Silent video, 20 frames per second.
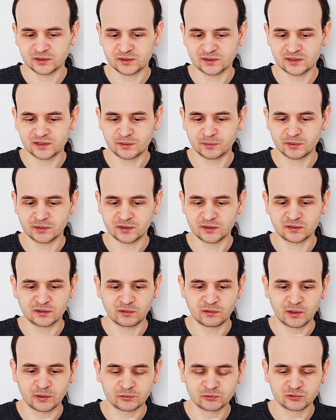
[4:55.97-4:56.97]
is limited
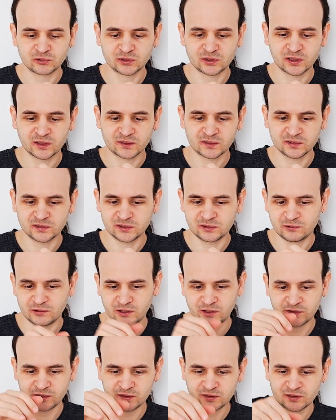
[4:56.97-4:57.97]
around 30
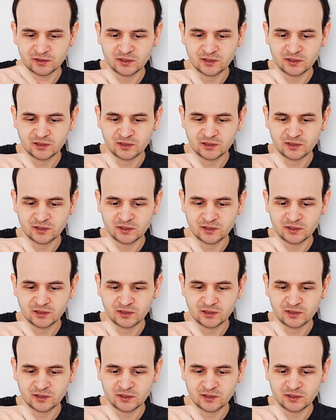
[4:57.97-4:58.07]
degrees.